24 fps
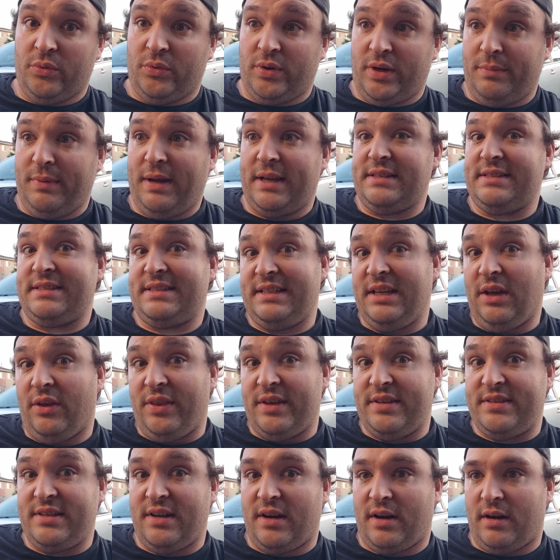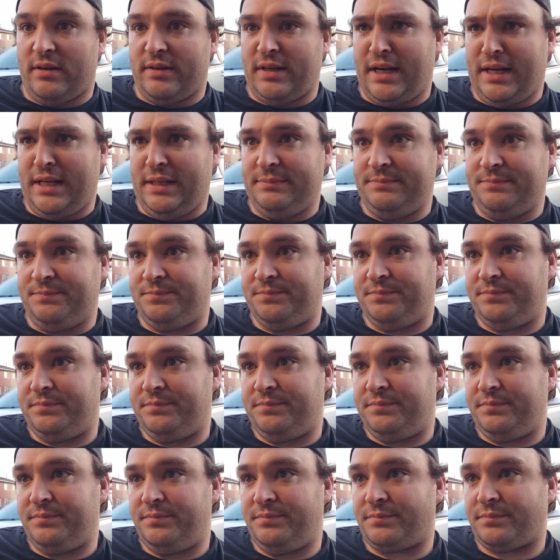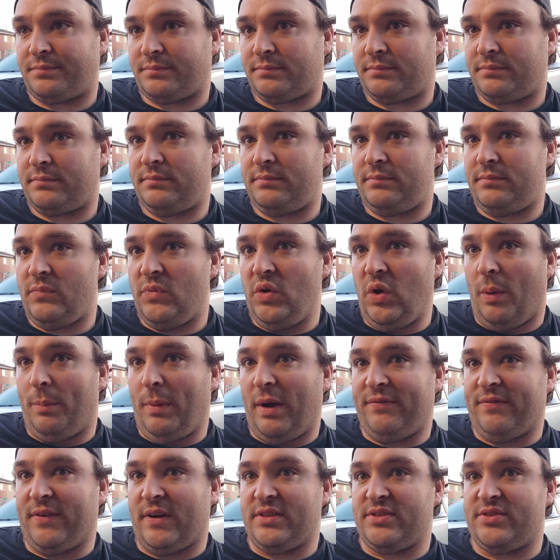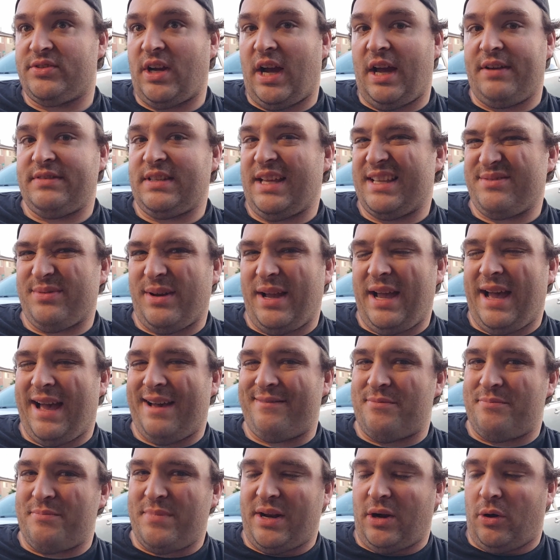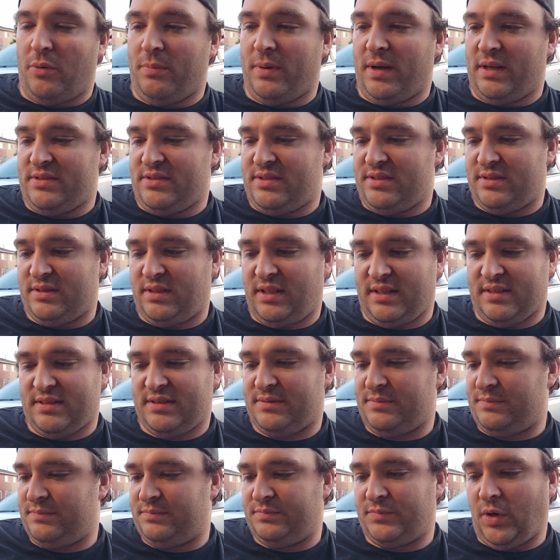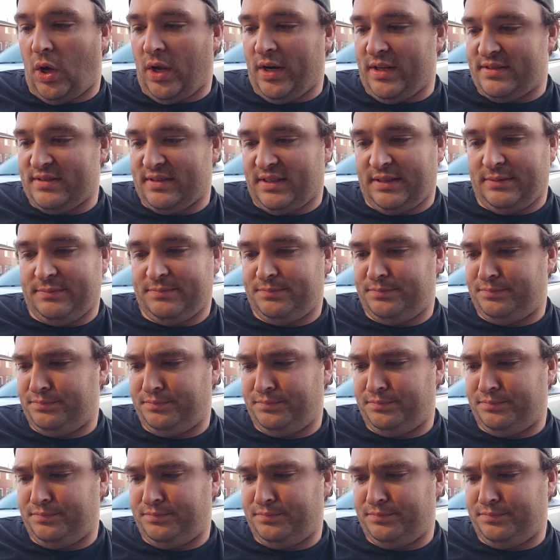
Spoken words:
the rear main seal this year already on my first drive. So that's why I haven't been out bunch, because honestly,